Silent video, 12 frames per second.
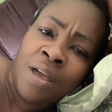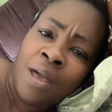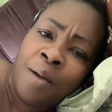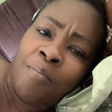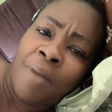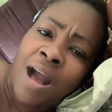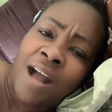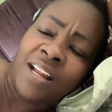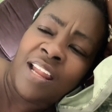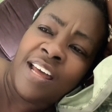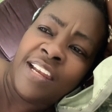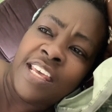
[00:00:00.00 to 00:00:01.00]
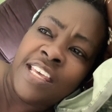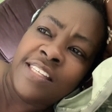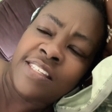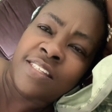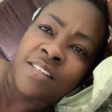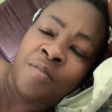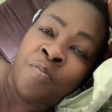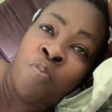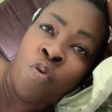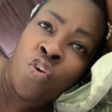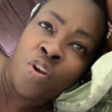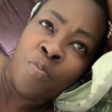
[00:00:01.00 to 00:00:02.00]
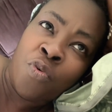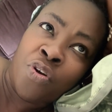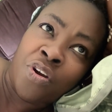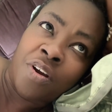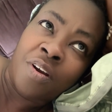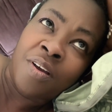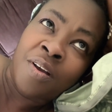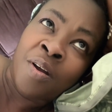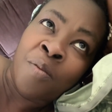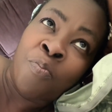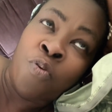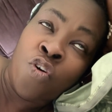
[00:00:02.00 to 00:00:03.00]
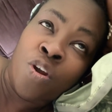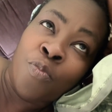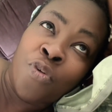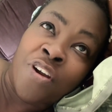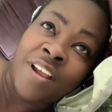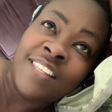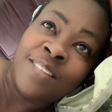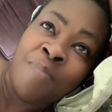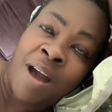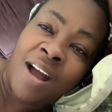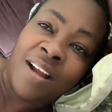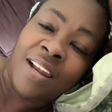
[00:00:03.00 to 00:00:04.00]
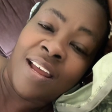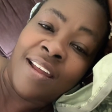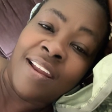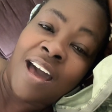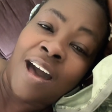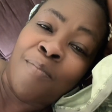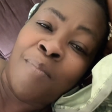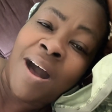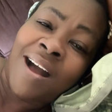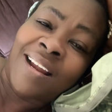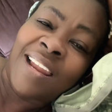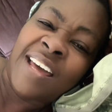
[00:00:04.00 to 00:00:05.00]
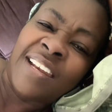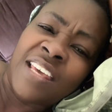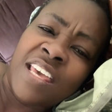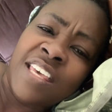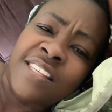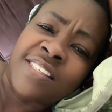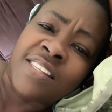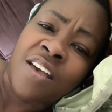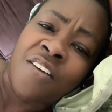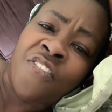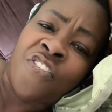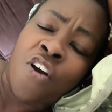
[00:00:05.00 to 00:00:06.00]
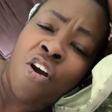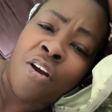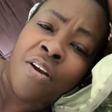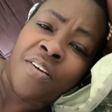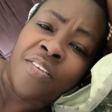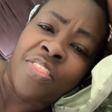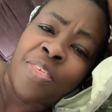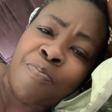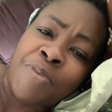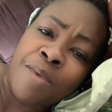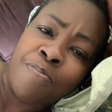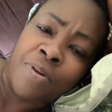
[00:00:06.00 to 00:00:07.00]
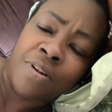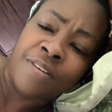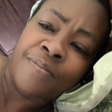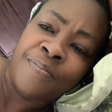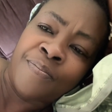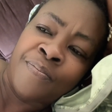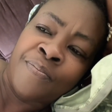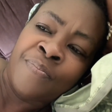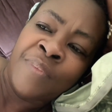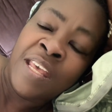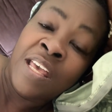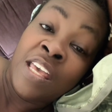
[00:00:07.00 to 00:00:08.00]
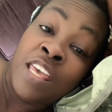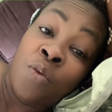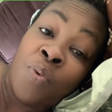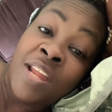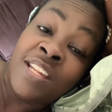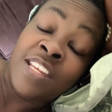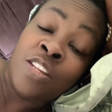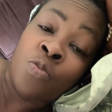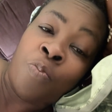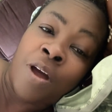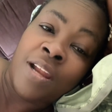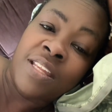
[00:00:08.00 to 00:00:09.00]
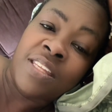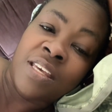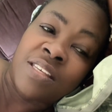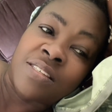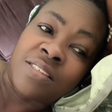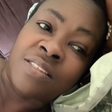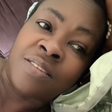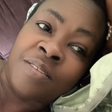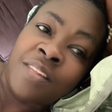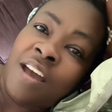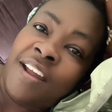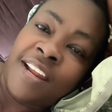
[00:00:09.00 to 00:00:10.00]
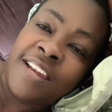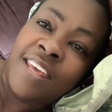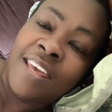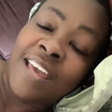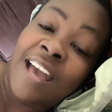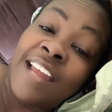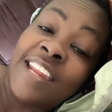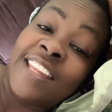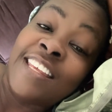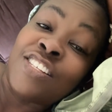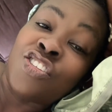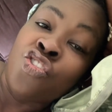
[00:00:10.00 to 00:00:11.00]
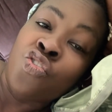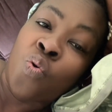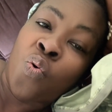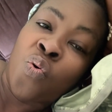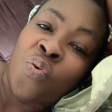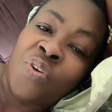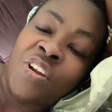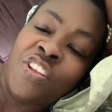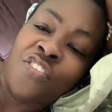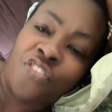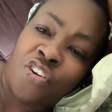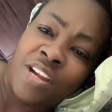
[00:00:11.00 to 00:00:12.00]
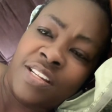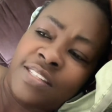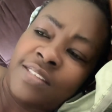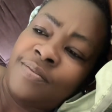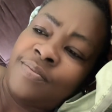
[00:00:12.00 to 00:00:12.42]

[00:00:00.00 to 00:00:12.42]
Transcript: Markland is Portmore. Portmore is Markland, and Markland is for the people. He went into politics the other day, and it is no different.